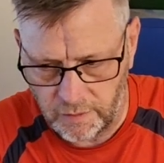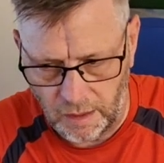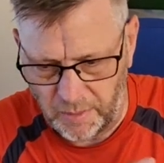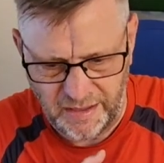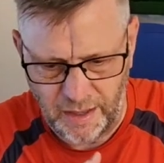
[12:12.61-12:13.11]
I
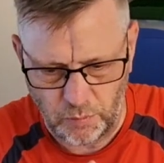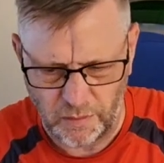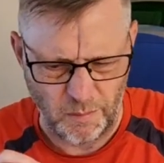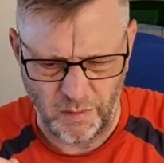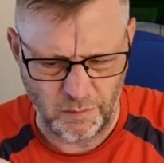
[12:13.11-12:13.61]
mean it
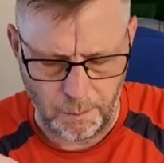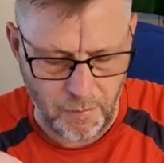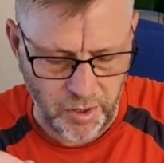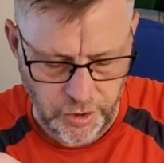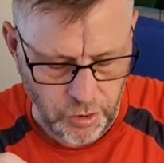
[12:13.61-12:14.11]
was a
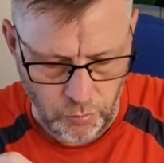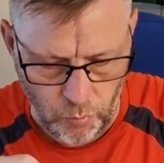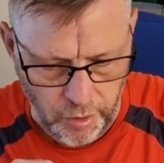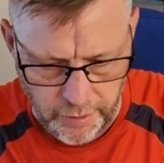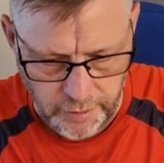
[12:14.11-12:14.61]
minute
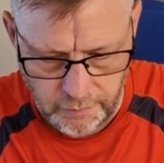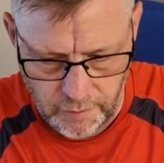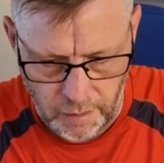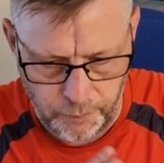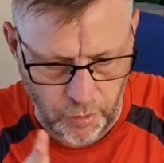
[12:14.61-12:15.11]
one, and
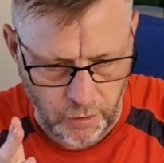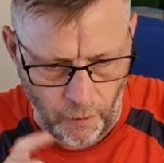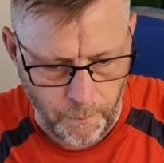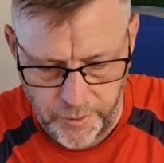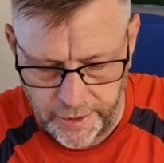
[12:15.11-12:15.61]
I put a
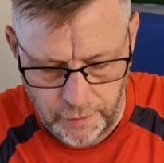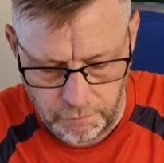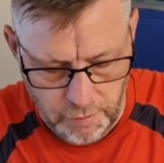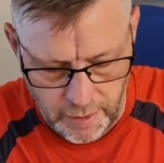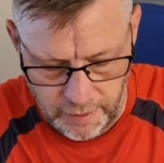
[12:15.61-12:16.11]
Compede
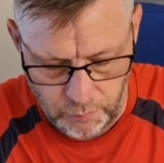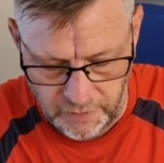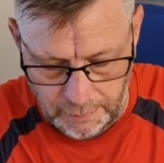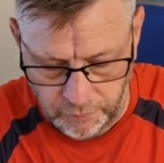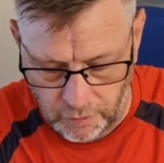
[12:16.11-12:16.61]
over it, and it was
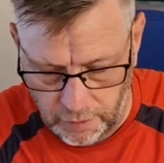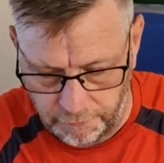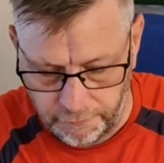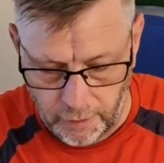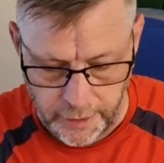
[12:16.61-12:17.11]
absolutely
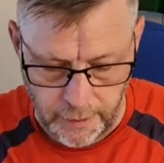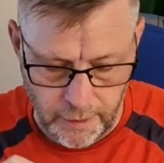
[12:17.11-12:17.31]
fine.